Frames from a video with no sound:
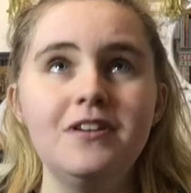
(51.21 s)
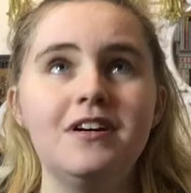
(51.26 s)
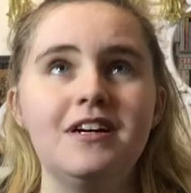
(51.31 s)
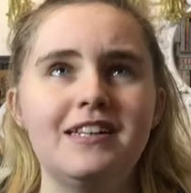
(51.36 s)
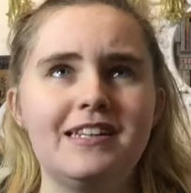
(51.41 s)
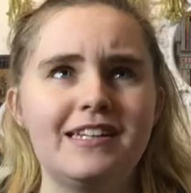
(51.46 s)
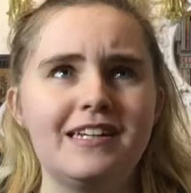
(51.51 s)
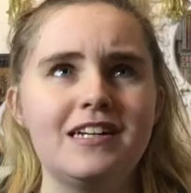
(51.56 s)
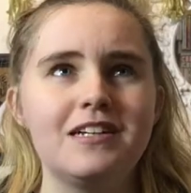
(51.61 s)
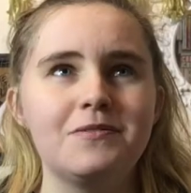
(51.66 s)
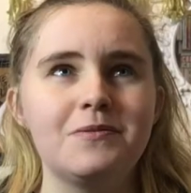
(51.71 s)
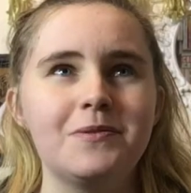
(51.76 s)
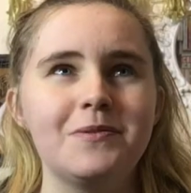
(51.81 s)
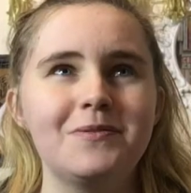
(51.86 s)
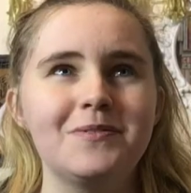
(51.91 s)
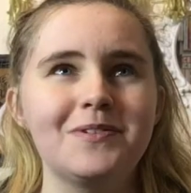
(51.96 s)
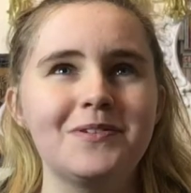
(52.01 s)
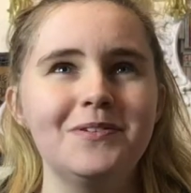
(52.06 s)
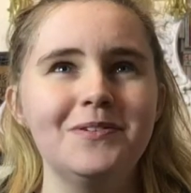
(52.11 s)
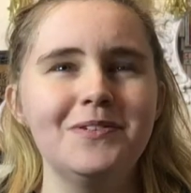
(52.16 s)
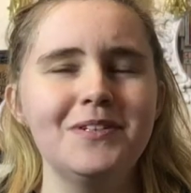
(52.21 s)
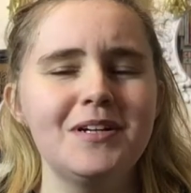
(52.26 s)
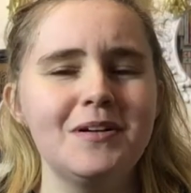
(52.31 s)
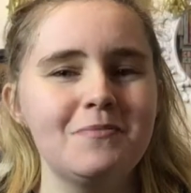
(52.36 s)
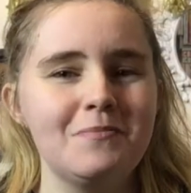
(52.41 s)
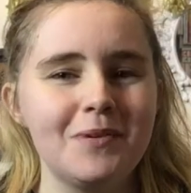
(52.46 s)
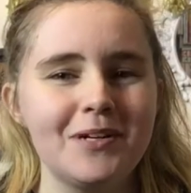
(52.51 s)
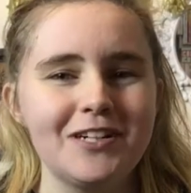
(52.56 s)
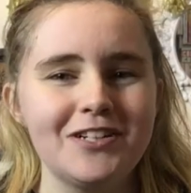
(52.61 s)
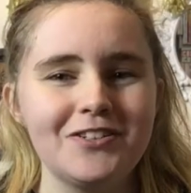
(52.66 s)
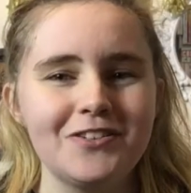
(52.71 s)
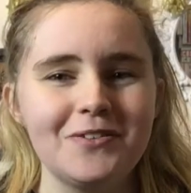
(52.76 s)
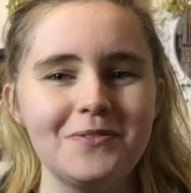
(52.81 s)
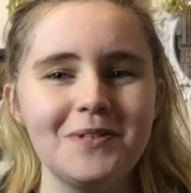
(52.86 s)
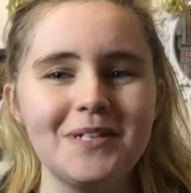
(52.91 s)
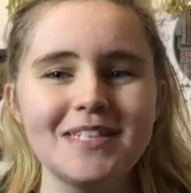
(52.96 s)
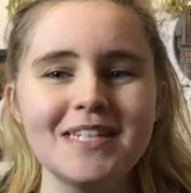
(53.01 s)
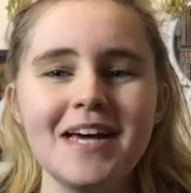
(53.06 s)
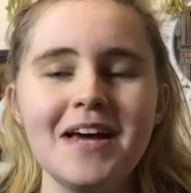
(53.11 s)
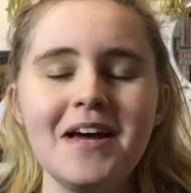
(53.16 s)
I think that's what it was called, pretty sure it
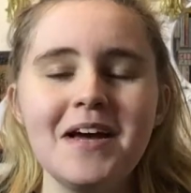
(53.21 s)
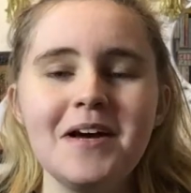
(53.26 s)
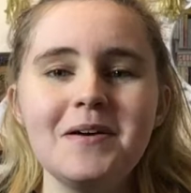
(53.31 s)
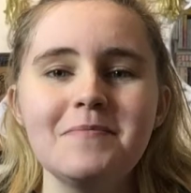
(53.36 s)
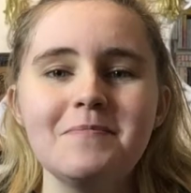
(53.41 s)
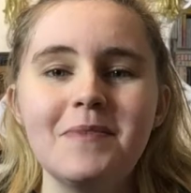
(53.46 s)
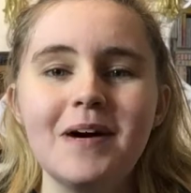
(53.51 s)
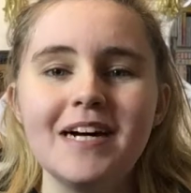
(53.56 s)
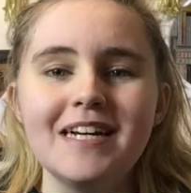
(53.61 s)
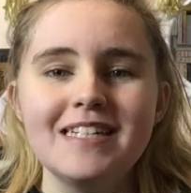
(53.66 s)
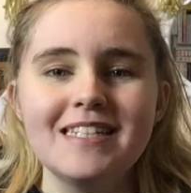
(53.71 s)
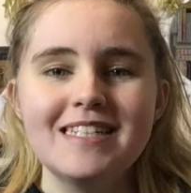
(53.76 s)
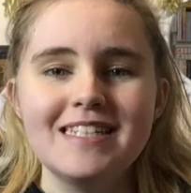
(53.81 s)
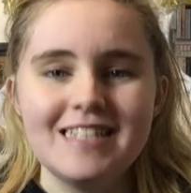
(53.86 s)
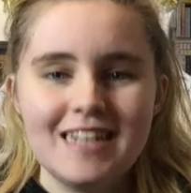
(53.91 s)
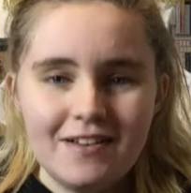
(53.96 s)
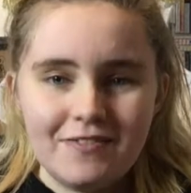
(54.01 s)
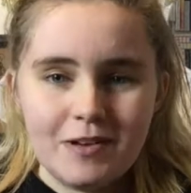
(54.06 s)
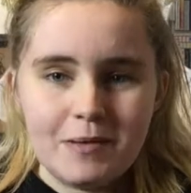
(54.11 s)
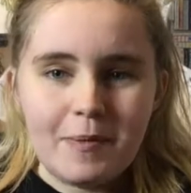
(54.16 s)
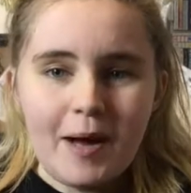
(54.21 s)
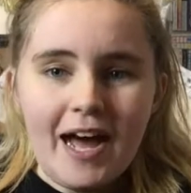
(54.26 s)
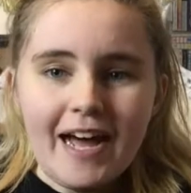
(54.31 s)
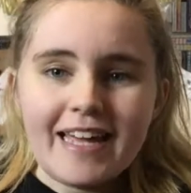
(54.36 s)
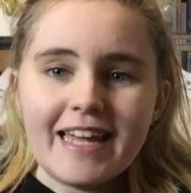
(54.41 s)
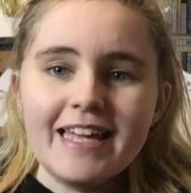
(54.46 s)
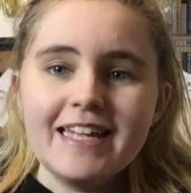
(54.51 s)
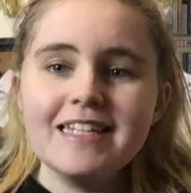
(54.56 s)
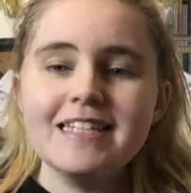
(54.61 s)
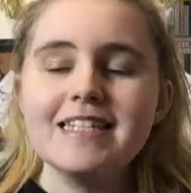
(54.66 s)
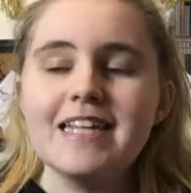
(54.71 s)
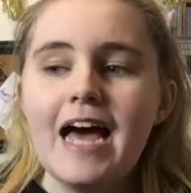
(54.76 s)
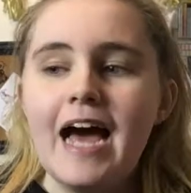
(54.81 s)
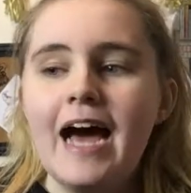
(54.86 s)
was, by Stephanie Perkins.